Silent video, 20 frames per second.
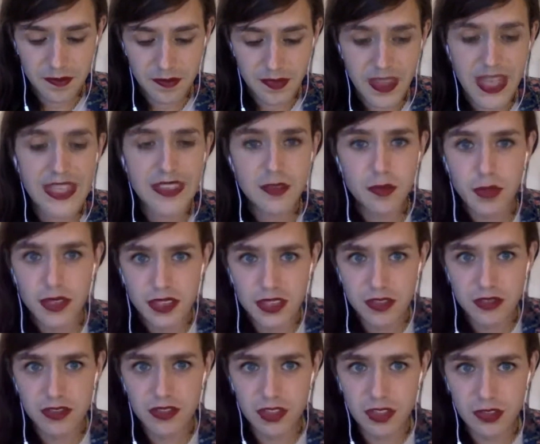That's what
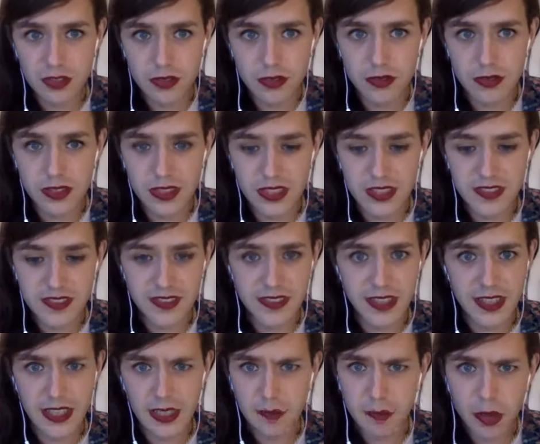you do is
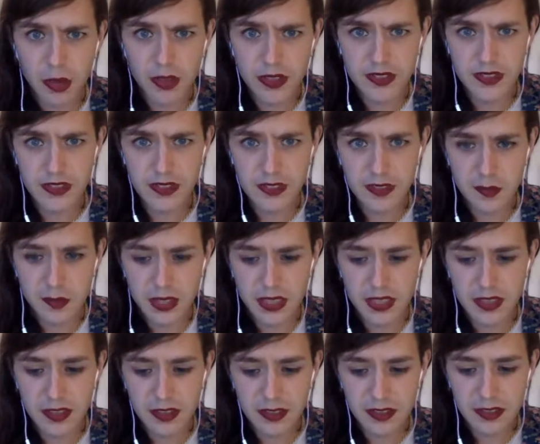like poison to
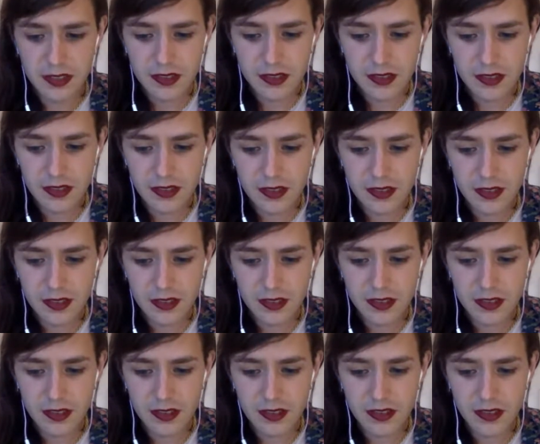me.
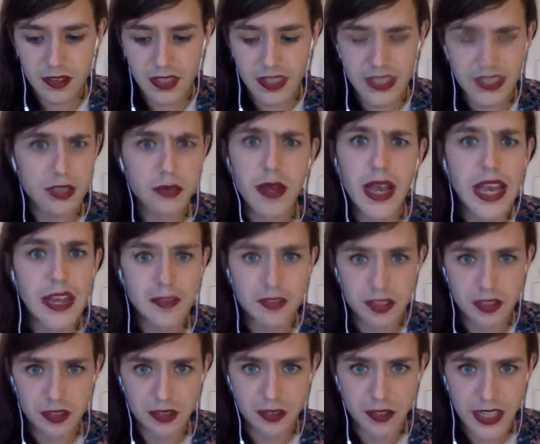Like, you have
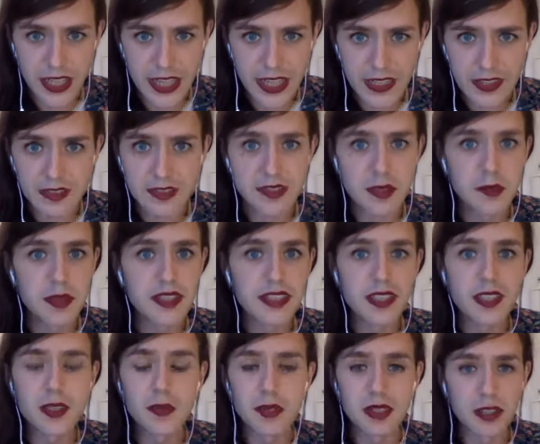to do that. Somebody
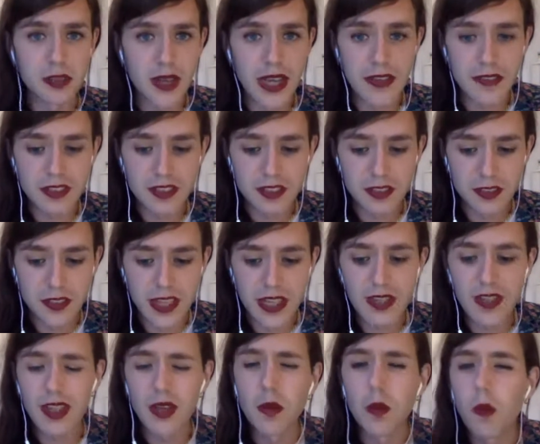telling me you have to do
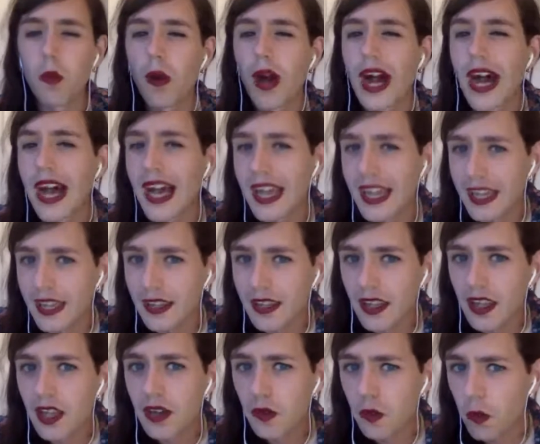that. Like, why?
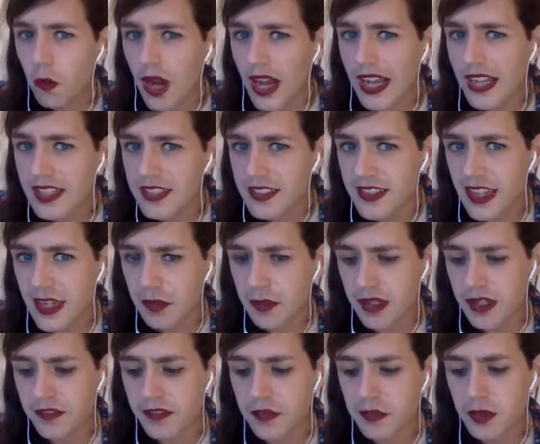Why is that
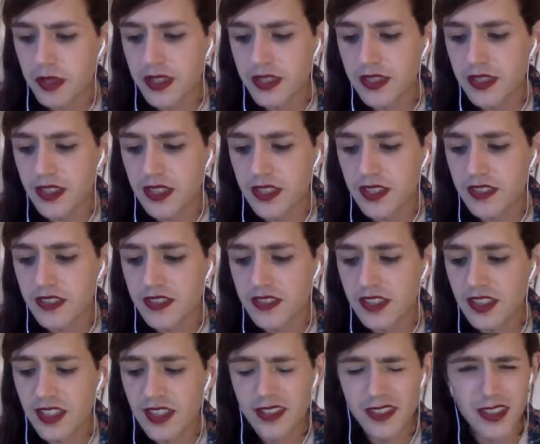what everybody does?
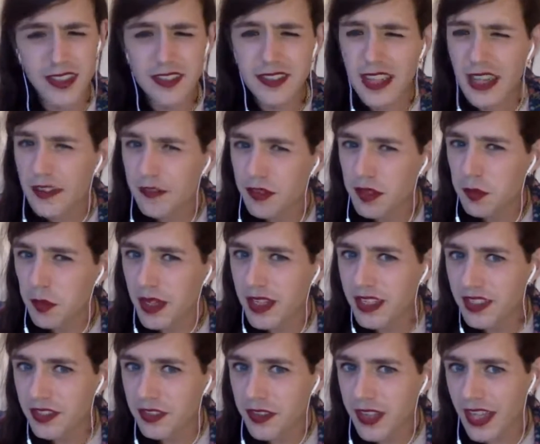Does
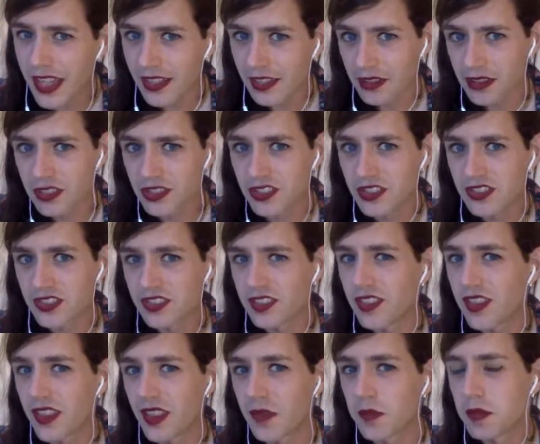everybody do that, or just
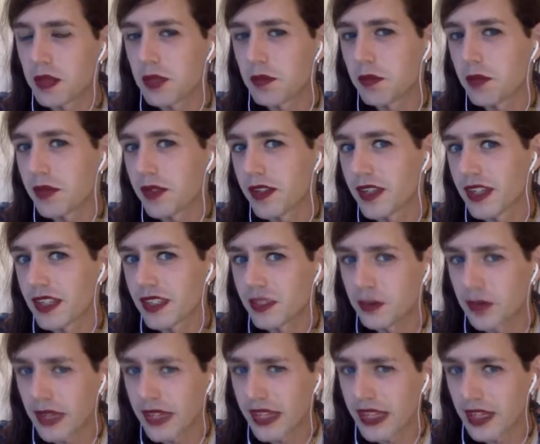the people that
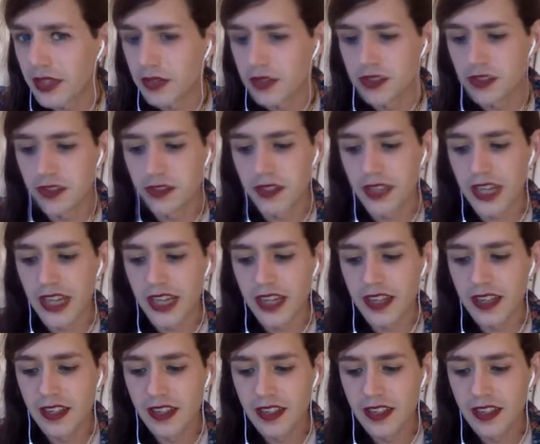you hang out with do that?